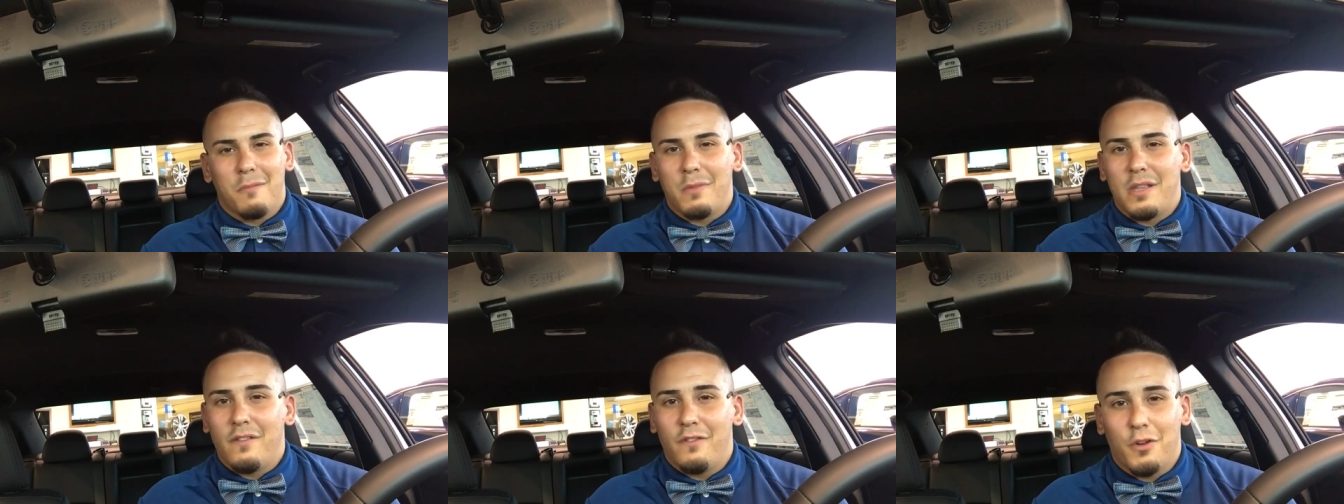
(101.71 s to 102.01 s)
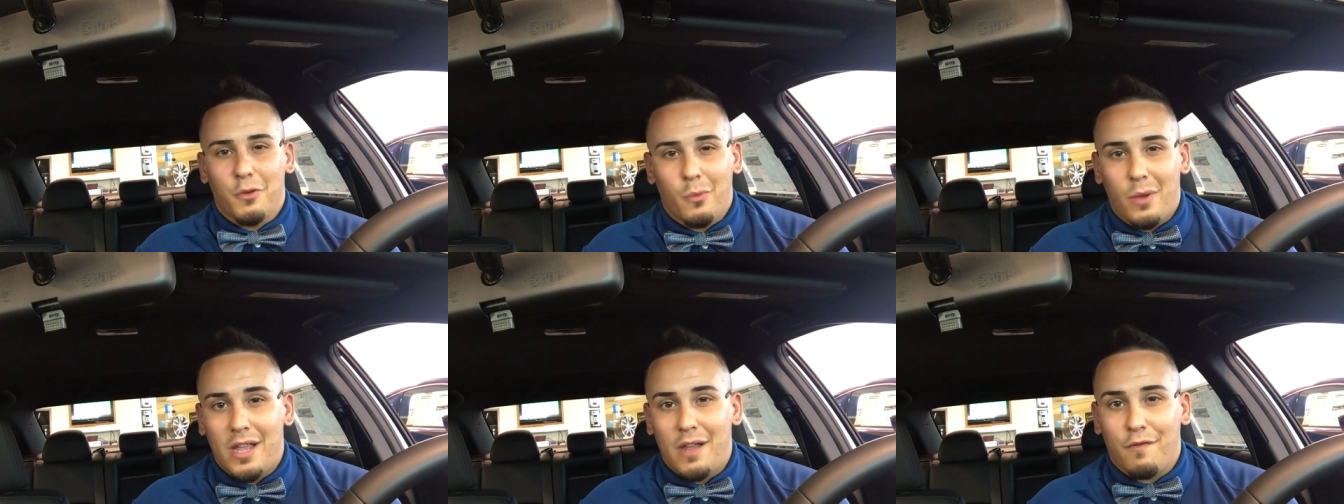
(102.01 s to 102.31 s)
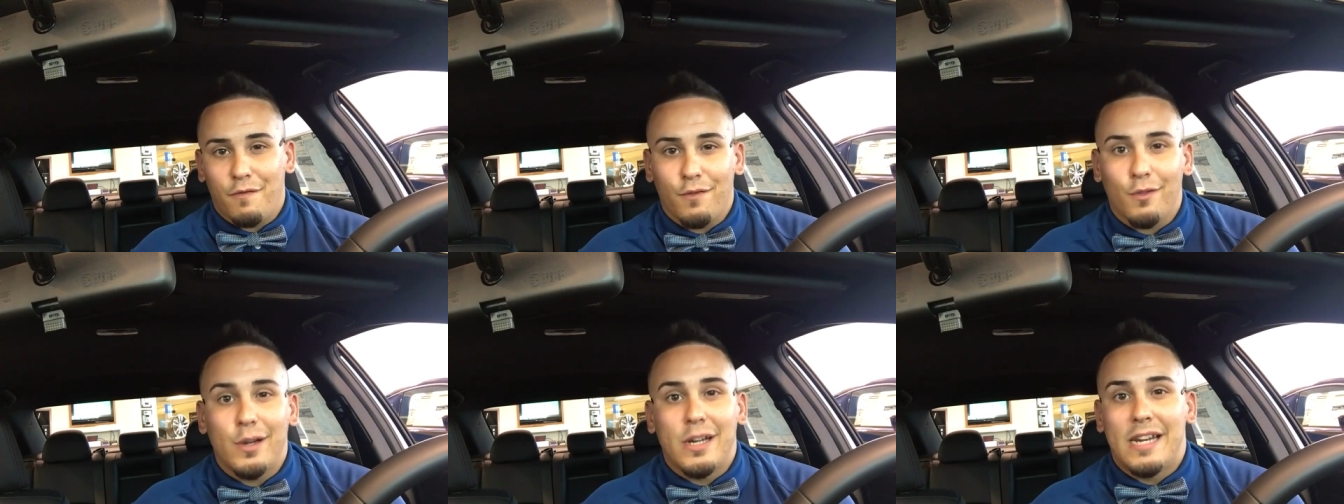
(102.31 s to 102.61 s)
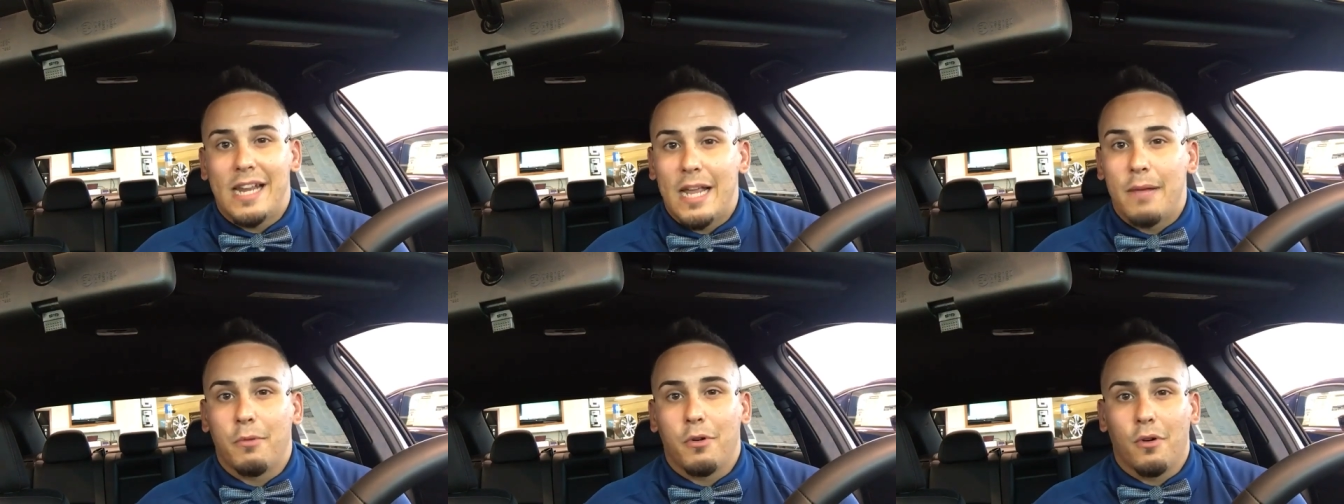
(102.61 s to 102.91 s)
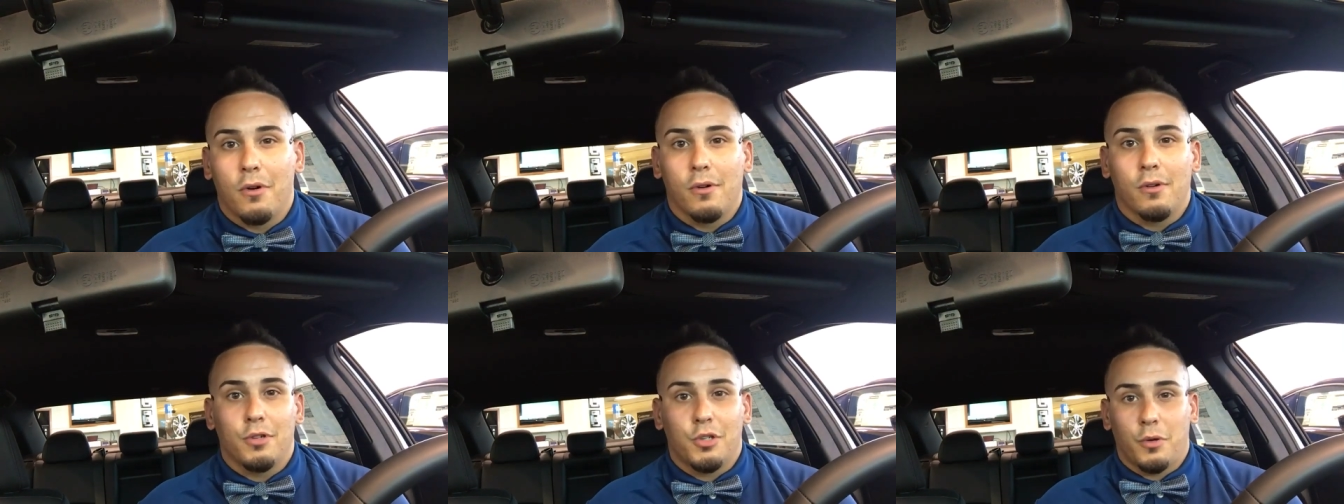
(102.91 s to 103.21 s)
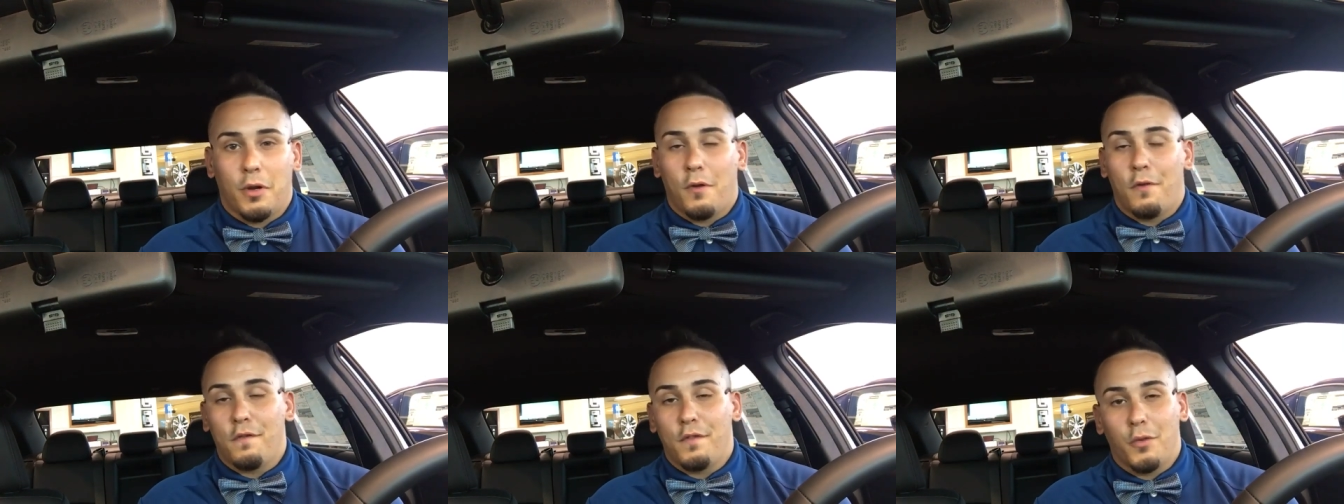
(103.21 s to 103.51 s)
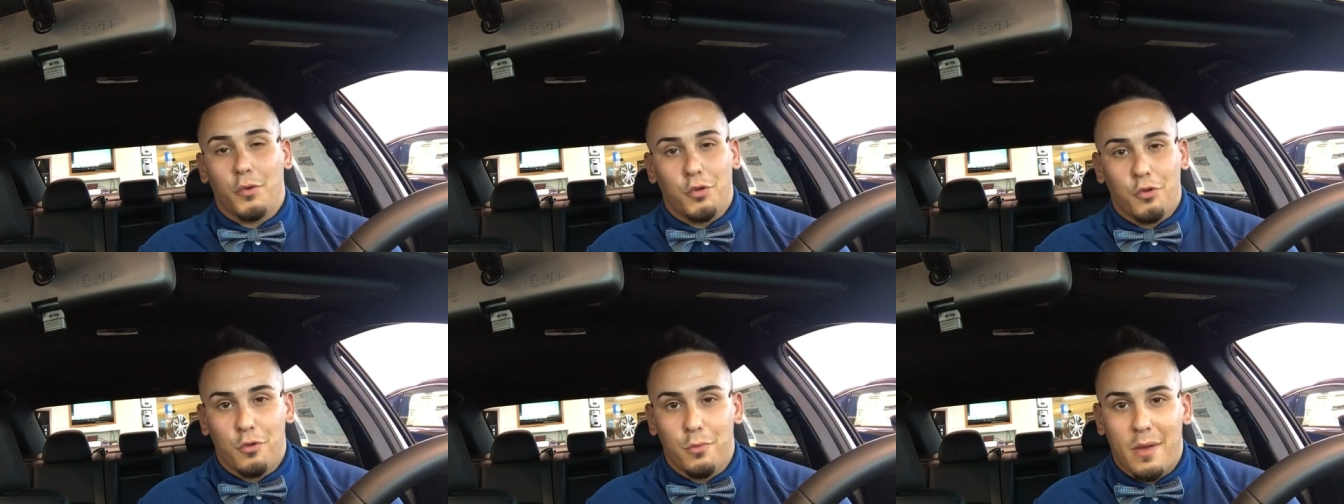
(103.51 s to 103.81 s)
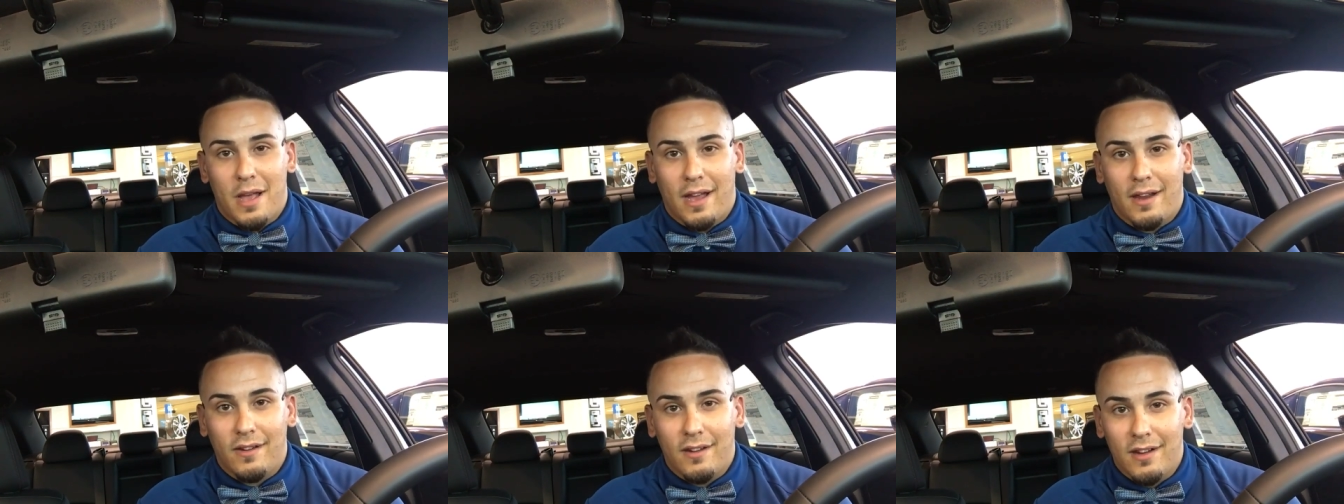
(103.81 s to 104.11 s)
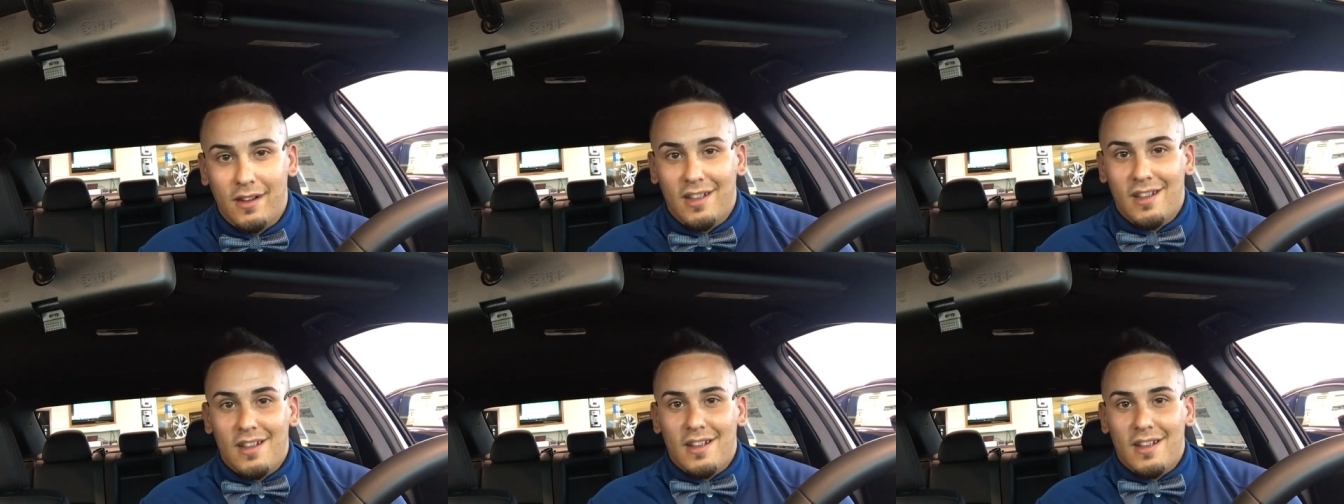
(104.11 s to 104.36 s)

I'm giving away a free damn car, so I don't feel too bad.